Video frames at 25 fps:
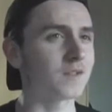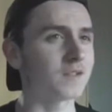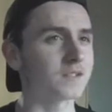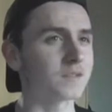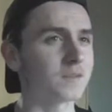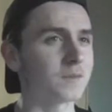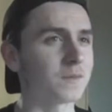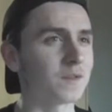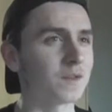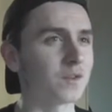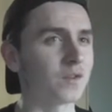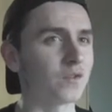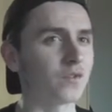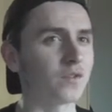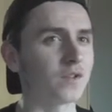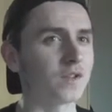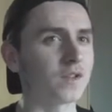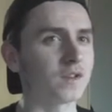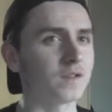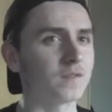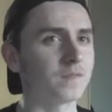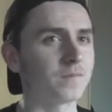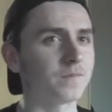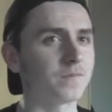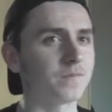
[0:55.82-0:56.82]
wing's a bit
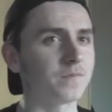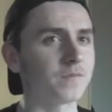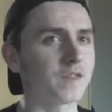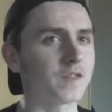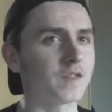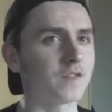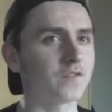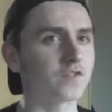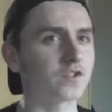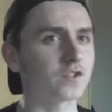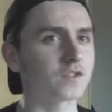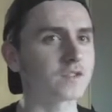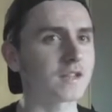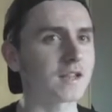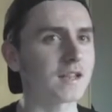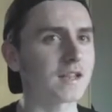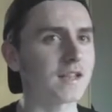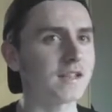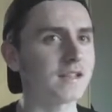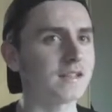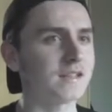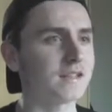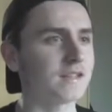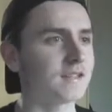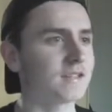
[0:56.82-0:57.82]
annoying. And you've got
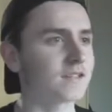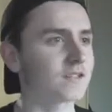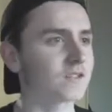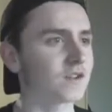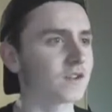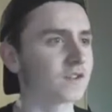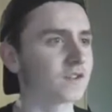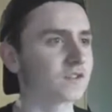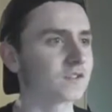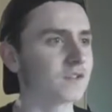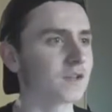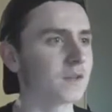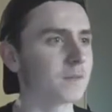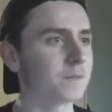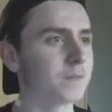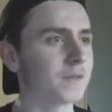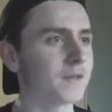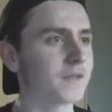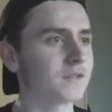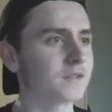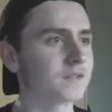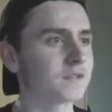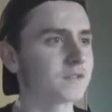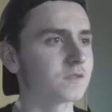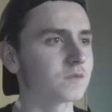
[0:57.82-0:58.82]
Delaney. This guy looks like a
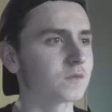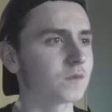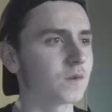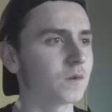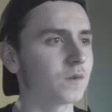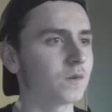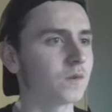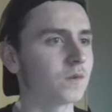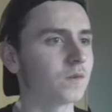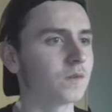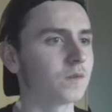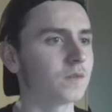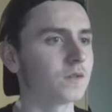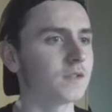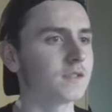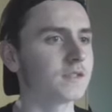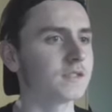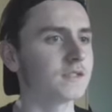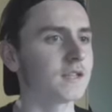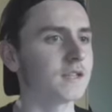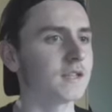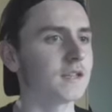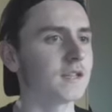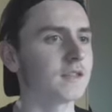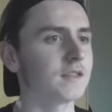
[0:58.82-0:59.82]
beast as well. He's
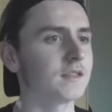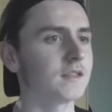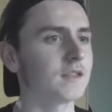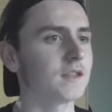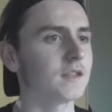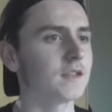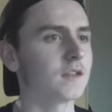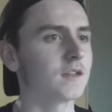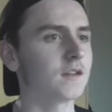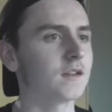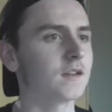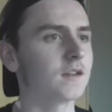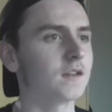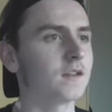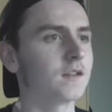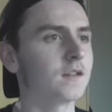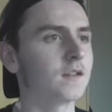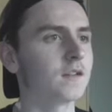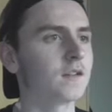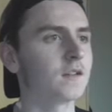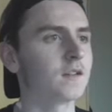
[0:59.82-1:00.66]
nearly in the uh,